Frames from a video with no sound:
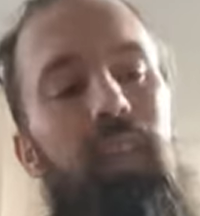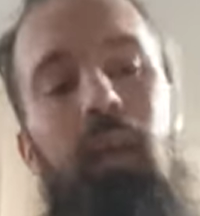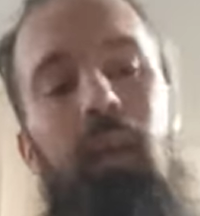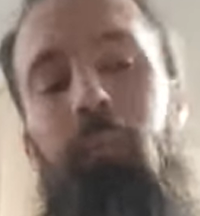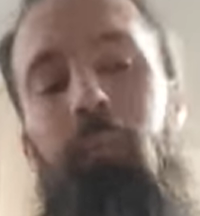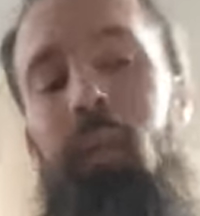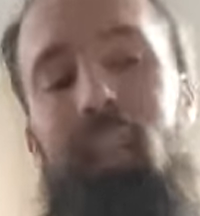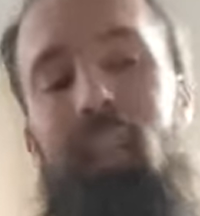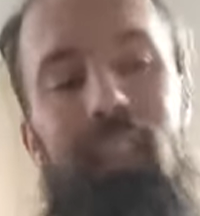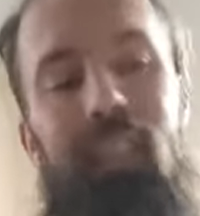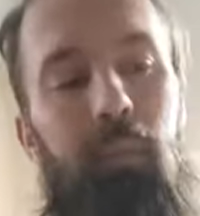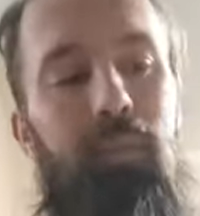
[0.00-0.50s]

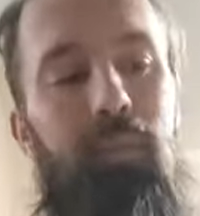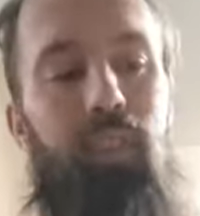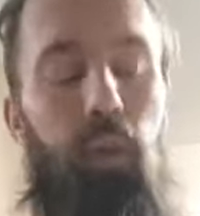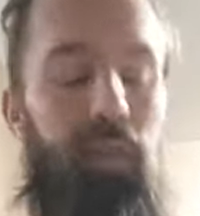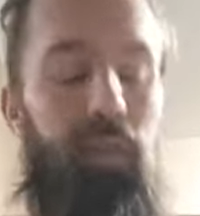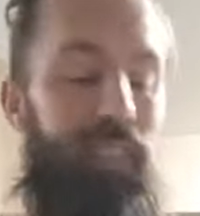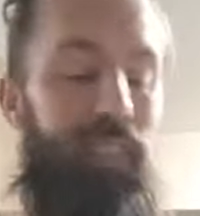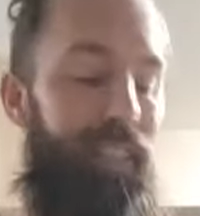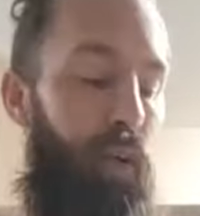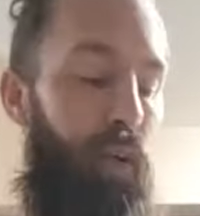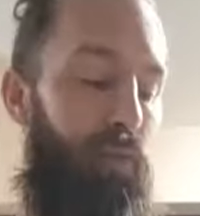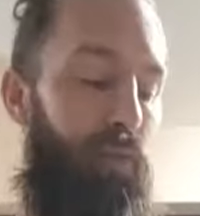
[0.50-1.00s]
because I'm so
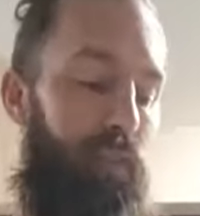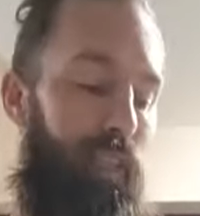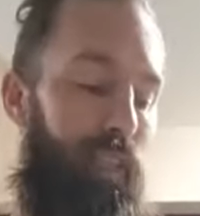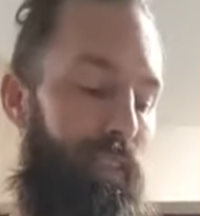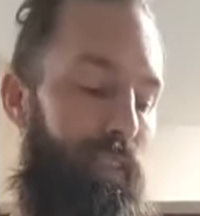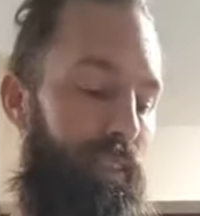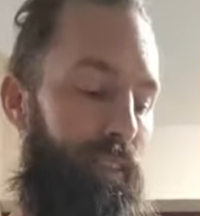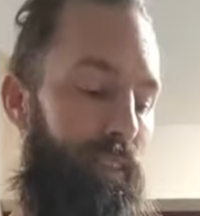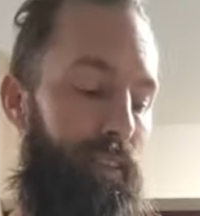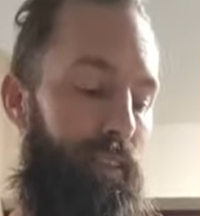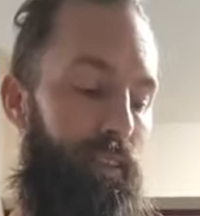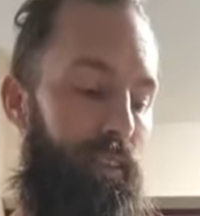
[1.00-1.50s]

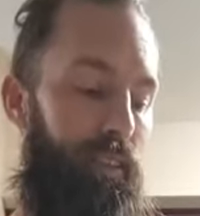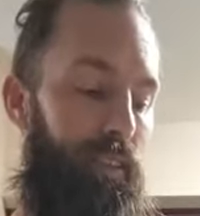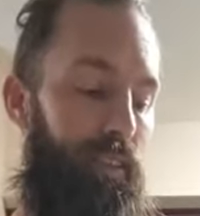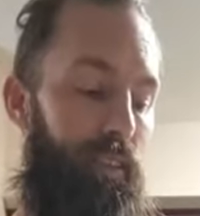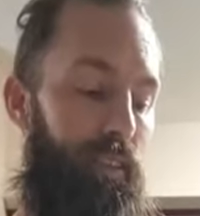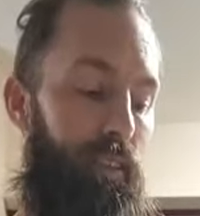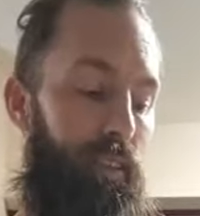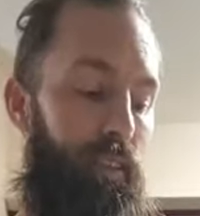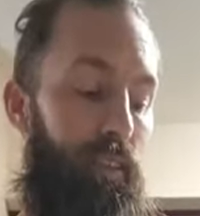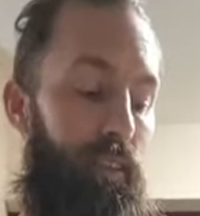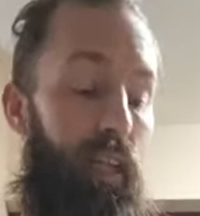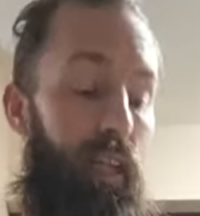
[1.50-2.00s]
selfless.
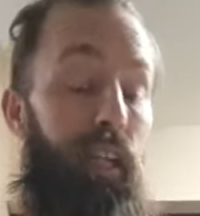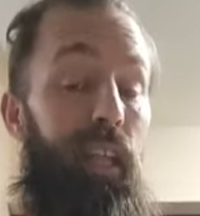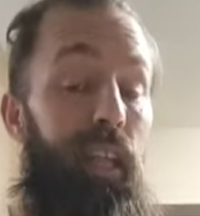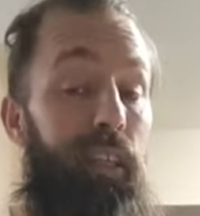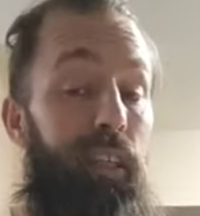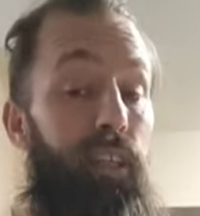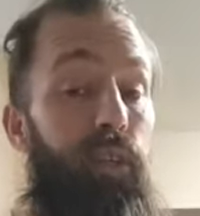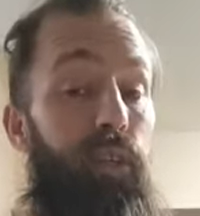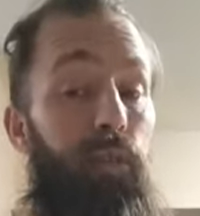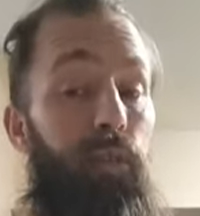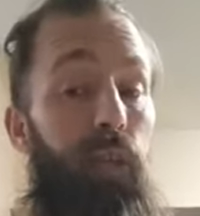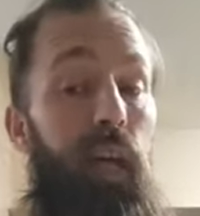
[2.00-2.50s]
And I
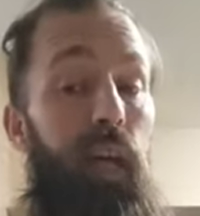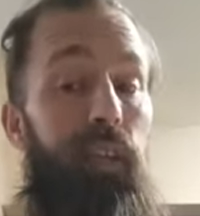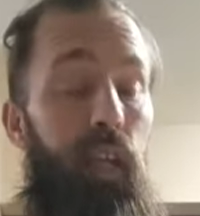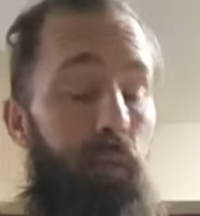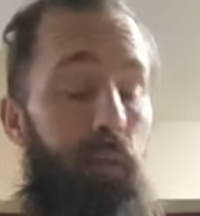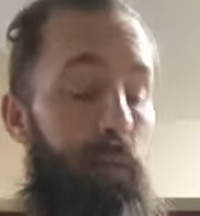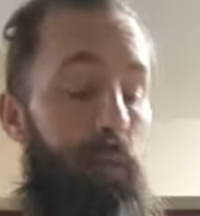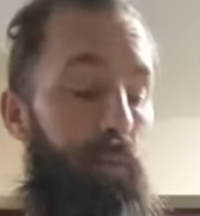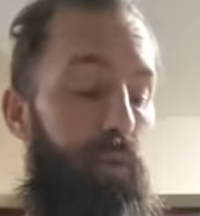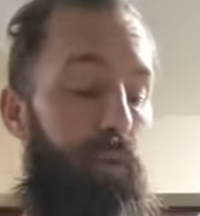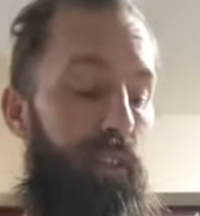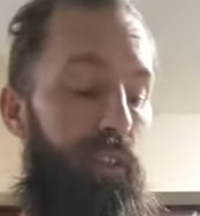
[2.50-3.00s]
think you, a lot of
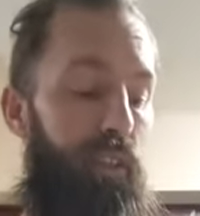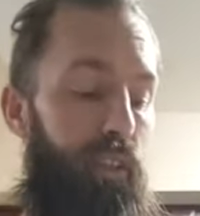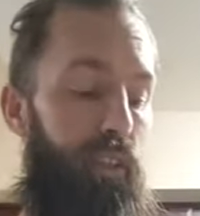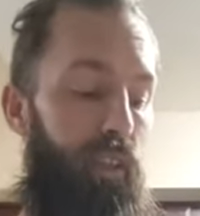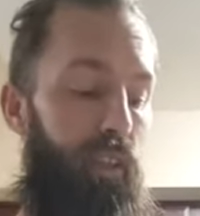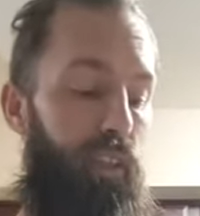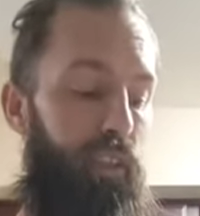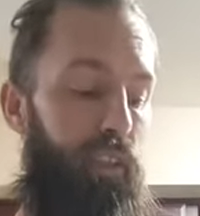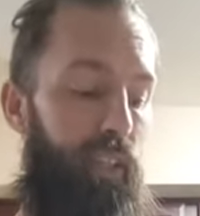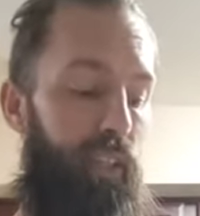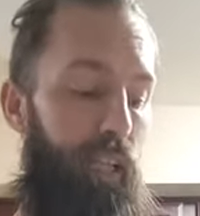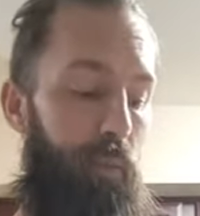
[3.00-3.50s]
people need to
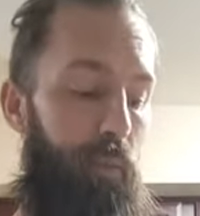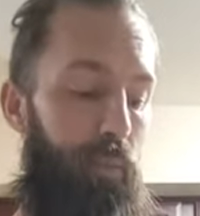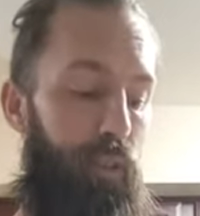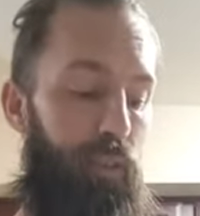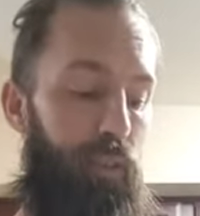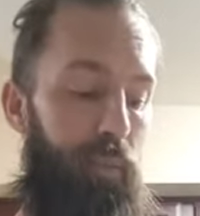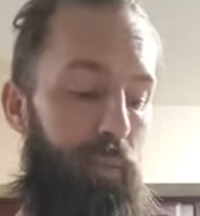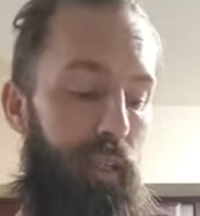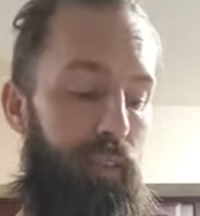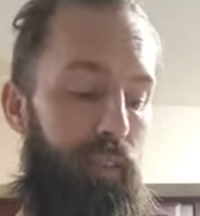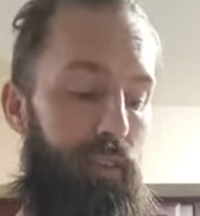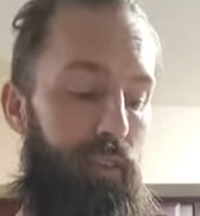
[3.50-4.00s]
understand that
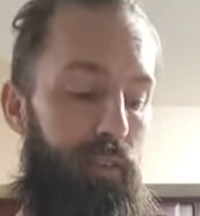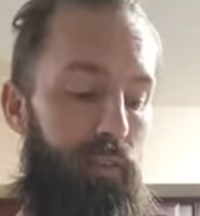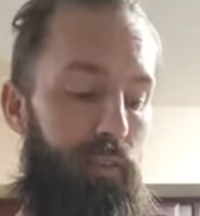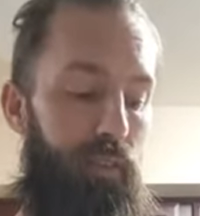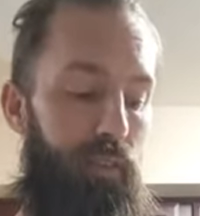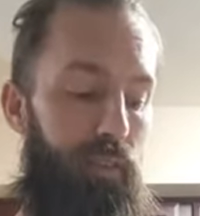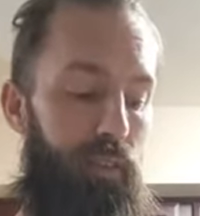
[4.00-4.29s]
perspective.